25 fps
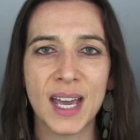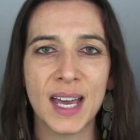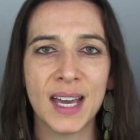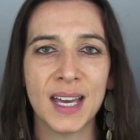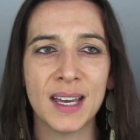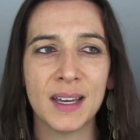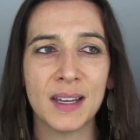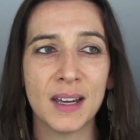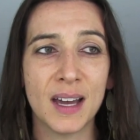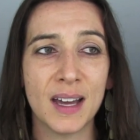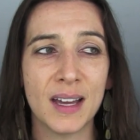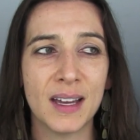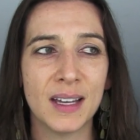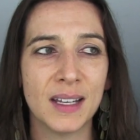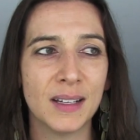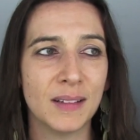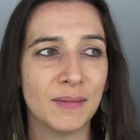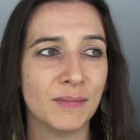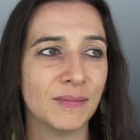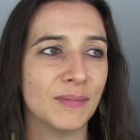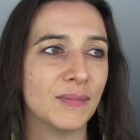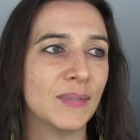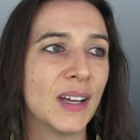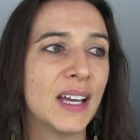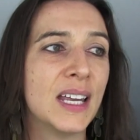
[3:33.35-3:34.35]
And
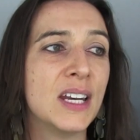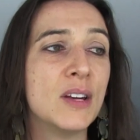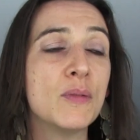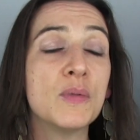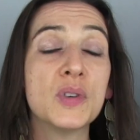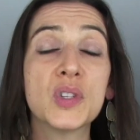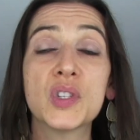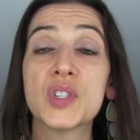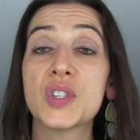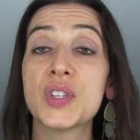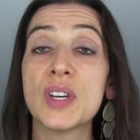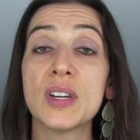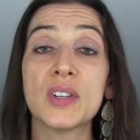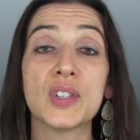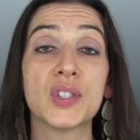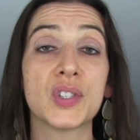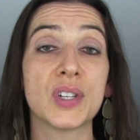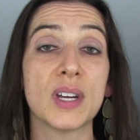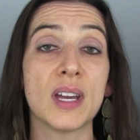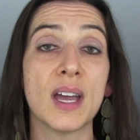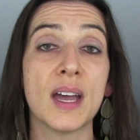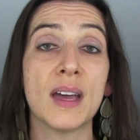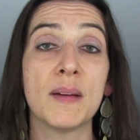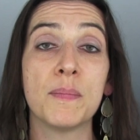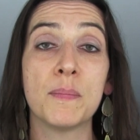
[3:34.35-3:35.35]
it was such
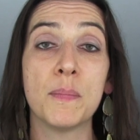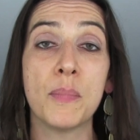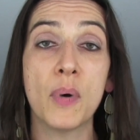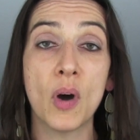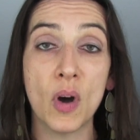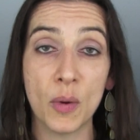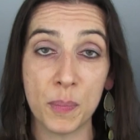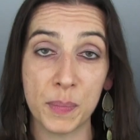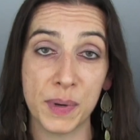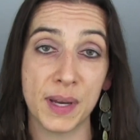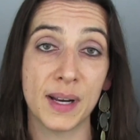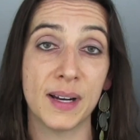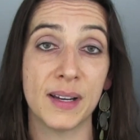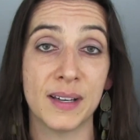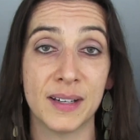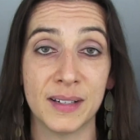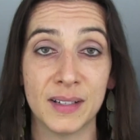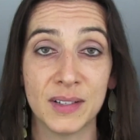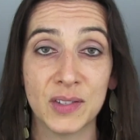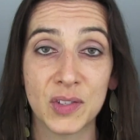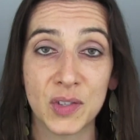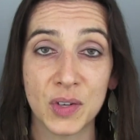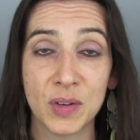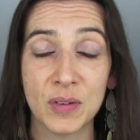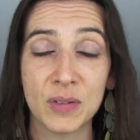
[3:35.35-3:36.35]
a popular
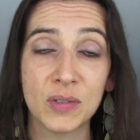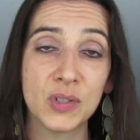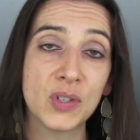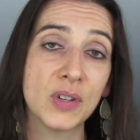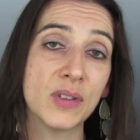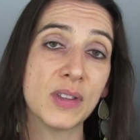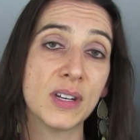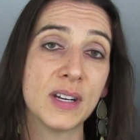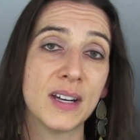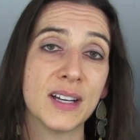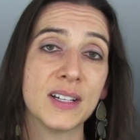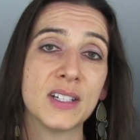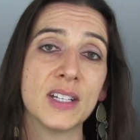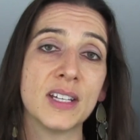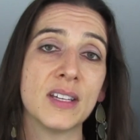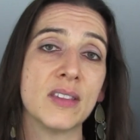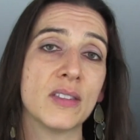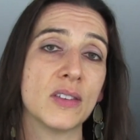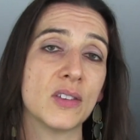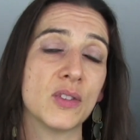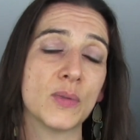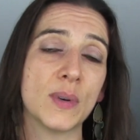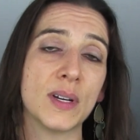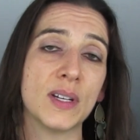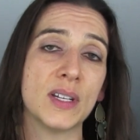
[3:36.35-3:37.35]
song during the
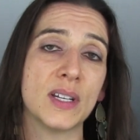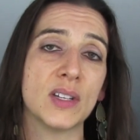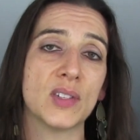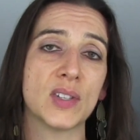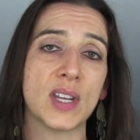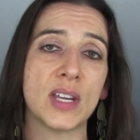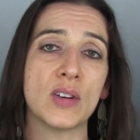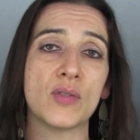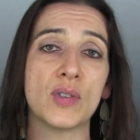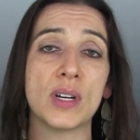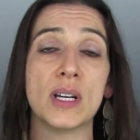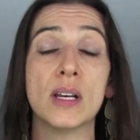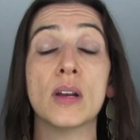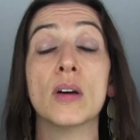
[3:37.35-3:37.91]
19th and 20th century.